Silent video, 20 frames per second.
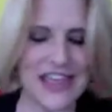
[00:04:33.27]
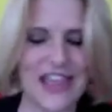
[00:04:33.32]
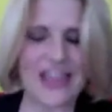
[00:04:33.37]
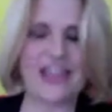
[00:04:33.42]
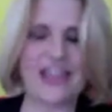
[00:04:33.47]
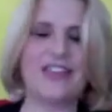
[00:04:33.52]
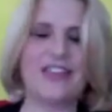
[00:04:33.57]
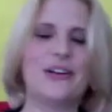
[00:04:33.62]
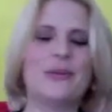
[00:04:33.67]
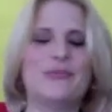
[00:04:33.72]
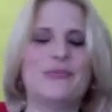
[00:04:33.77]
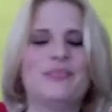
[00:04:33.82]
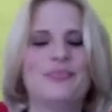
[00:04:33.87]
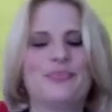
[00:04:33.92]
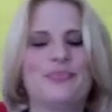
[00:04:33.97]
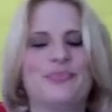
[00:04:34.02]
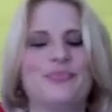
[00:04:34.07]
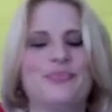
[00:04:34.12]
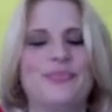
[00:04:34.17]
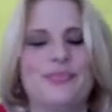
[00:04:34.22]

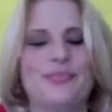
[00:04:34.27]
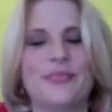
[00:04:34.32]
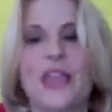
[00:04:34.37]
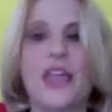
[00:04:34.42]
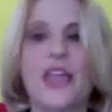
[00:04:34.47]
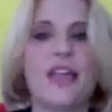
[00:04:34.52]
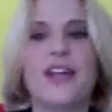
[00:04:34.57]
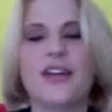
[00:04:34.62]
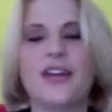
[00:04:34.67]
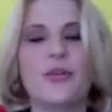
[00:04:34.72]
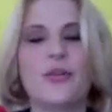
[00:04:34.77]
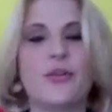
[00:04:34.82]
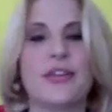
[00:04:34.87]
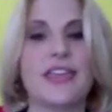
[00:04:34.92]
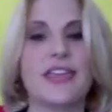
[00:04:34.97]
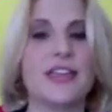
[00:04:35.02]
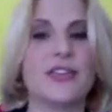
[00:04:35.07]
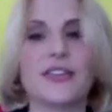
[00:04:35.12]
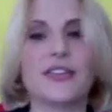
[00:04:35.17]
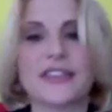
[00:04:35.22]
I
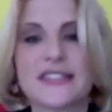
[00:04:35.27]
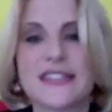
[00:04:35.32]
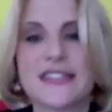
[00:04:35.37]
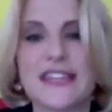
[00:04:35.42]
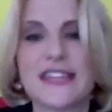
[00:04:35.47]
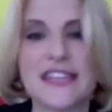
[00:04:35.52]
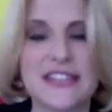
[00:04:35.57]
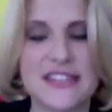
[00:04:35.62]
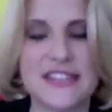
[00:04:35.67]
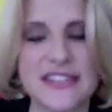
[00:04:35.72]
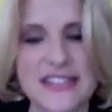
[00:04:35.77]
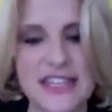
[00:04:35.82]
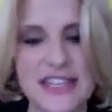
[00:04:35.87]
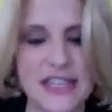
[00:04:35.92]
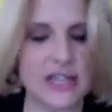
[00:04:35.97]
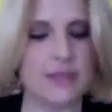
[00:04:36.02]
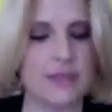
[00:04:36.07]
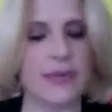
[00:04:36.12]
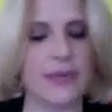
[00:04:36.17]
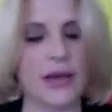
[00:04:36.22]
get all excited just
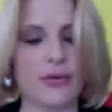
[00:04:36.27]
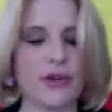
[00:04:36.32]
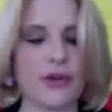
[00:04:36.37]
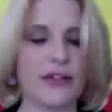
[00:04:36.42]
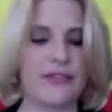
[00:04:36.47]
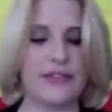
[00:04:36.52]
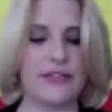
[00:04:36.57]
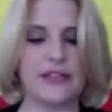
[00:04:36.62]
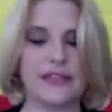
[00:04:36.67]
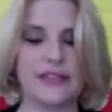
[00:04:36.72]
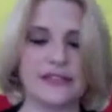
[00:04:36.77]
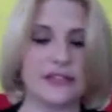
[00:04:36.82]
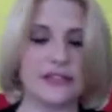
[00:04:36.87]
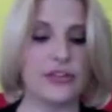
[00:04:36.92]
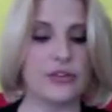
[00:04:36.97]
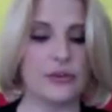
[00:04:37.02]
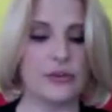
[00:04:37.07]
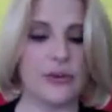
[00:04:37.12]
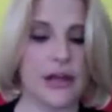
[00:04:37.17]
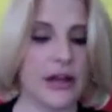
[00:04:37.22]
thinking about Rafa in his
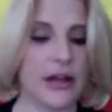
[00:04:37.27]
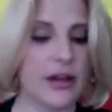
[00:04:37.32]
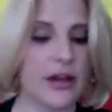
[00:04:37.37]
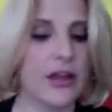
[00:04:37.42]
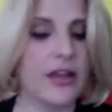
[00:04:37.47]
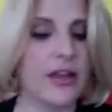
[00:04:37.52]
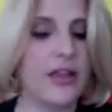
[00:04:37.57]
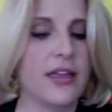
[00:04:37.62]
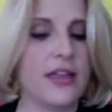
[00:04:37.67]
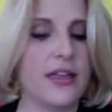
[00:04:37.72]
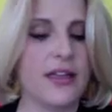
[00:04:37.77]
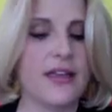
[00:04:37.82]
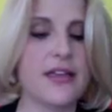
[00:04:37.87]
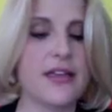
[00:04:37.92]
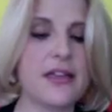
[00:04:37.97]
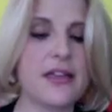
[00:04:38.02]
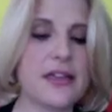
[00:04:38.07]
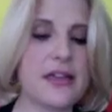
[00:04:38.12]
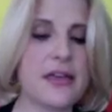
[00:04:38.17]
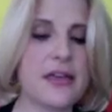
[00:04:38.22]
underwear.
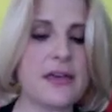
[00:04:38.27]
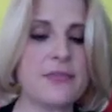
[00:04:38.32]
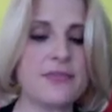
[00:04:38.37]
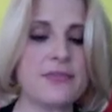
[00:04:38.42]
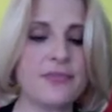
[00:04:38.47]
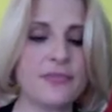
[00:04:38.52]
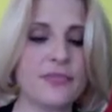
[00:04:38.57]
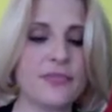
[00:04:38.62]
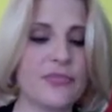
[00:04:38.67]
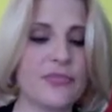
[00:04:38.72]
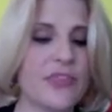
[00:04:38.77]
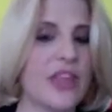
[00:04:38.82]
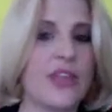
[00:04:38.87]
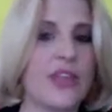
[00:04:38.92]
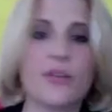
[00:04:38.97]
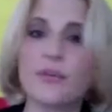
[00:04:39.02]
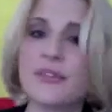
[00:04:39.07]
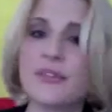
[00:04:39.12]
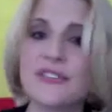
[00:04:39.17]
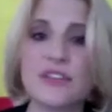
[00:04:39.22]

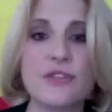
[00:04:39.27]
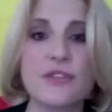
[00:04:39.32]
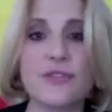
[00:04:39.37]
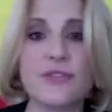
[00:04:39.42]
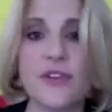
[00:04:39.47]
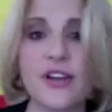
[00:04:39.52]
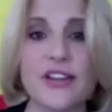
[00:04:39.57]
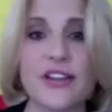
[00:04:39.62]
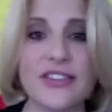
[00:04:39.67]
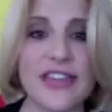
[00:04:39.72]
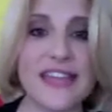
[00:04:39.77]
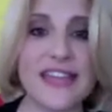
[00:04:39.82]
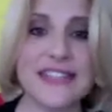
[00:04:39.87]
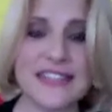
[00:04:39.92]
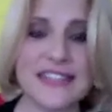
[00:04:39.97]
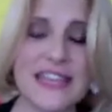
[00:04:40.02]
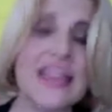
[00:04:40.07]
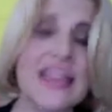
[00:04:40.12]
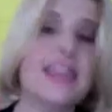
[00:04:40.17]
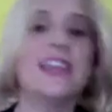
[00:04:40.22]
Well, so far, that's
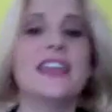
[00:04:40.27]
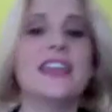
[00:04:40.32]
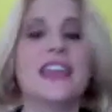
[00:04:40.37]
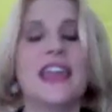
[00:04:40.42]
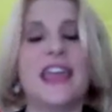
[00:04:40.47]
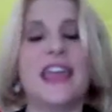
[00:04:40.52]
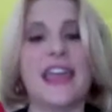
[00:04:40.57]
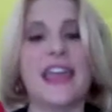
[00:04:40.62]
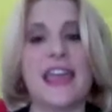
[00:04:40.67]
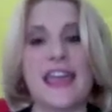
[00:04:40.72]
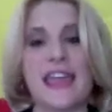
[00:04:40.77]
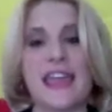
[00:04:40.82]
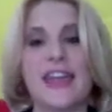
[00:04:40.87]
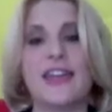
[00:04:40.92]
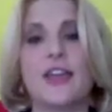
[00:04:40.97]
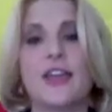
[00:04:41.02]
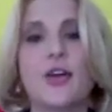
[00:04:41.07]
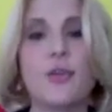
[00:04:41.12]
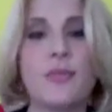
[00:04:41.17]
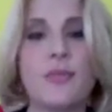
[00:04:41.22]
it. And I
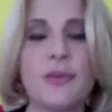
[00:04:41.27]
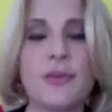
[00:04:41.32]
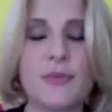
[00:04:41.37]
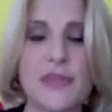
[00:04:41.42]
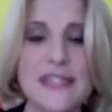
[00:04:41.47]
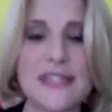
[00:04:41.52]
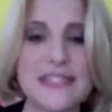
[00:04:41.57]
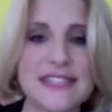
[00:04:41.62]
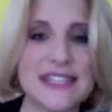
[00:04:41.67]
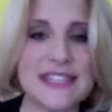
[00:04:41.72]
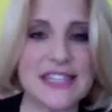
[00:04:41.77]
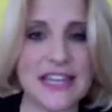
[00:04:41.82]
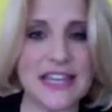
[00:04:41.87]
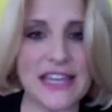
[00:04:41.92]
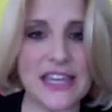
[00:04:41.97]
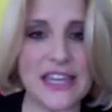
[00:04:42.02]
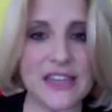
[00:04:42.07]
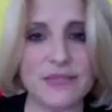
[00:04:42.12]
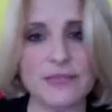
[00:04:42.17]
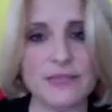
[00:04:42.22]
hope he wins
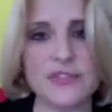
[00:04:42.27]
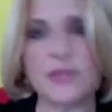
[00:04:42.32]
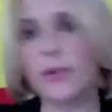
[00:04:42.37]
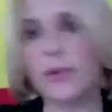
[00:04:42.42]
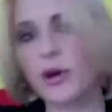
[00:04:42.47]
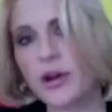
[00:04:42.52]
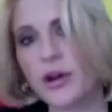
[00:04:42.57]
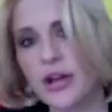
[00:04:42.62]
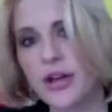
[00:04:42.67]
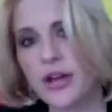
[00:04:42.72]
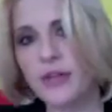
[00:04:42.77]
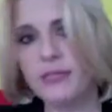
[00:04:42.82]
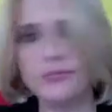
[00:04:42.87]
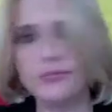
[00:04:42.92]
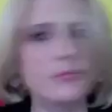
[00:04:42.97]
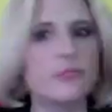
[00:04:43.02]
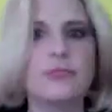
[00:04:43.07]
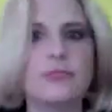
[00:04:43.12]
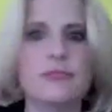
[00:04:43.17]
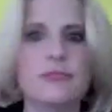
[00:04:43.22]
tonight, tomorrow.
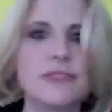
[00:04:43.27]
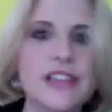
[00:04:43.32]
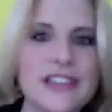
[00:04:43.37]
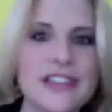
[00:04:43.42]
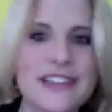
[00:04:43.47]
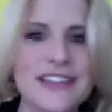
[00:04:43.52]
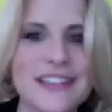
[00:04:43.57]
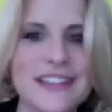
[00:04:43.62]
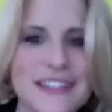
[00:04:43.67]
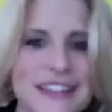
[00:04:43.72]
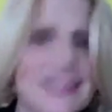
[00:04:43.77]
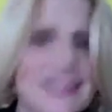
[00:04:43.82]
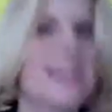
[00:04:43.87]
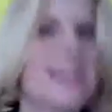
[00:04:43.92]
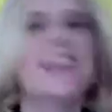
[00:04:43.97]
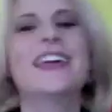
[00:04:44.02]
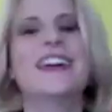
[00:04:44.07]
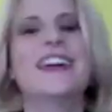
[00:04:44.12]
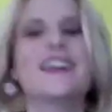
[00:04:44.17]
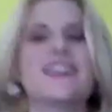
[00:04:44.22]

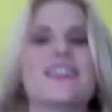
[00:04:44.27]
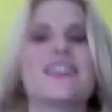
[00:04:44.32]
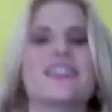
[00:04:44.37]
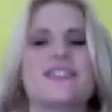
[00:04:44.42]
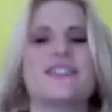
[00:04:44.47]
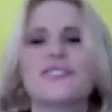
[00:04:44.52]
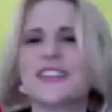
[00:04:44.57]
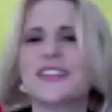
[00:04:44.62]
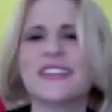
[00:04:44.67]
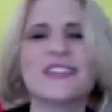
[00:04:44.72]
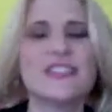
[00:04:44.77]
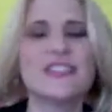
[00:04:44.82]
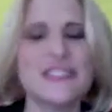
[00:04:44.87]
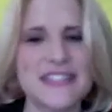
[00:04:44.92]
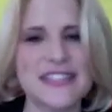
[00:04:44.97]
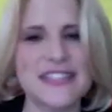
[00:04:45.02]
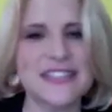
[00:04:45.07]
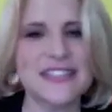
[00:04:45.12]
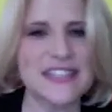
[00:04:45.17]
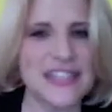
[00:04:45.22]
they're
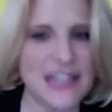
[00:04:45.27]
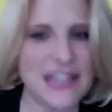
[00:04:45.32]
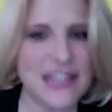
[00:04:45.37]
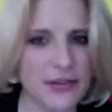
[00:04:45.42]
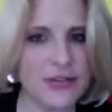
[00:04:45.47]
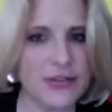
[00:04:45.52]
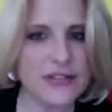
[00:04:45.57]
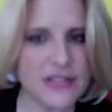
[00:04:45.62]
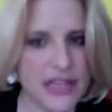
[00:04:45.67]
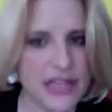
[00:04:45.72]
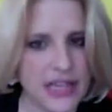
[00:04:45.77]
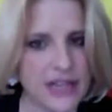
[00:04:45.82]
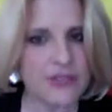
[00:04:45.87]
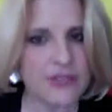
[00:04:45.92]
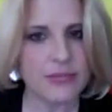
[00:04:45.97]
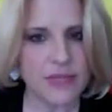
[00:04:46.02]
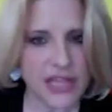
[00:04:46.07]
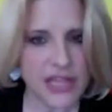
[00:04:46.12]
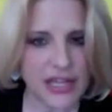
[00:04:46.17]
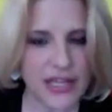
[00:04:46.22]
16 hours ahead of
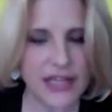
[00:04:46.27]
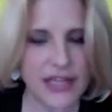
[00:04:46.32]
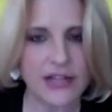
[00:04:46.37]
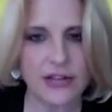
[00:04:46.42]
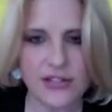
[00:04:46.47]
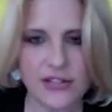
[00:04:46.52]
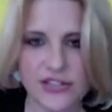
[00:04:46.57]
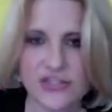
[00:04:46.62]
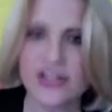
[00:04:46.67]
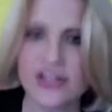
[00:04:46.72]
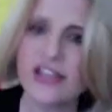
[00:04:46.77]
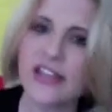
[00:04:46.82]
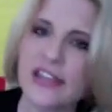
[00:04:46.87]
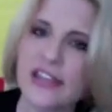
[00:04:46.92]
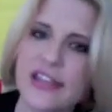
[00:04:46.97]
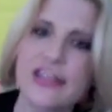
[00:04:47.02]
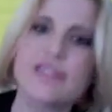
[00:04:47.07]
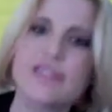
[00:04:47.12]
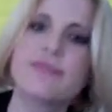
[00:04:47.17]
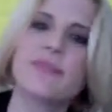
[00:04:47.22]
me in
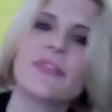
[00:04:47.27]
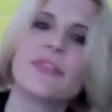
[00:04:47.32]
Australia.